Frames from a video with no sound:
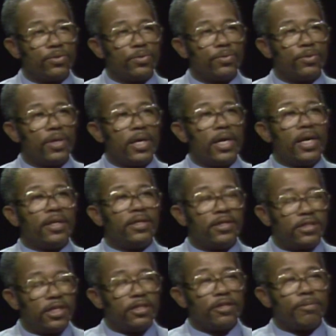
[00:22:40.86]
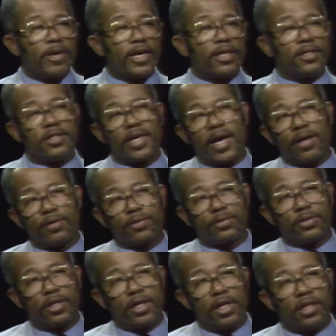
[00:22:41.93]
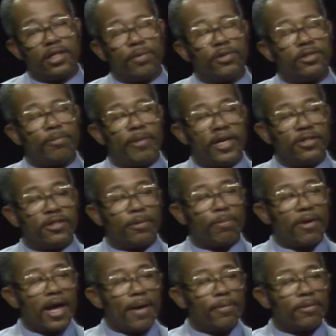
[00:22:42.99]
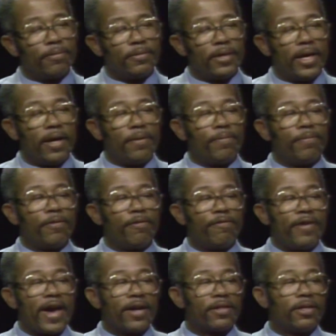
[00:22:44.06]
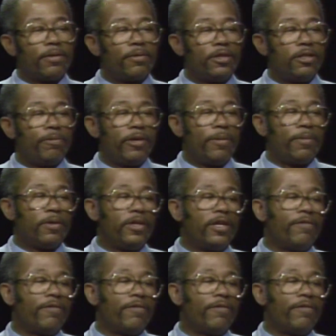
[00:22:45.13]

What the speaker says: to numerous other provocative personalities, former Black Panther leader Eldridge Cleaver.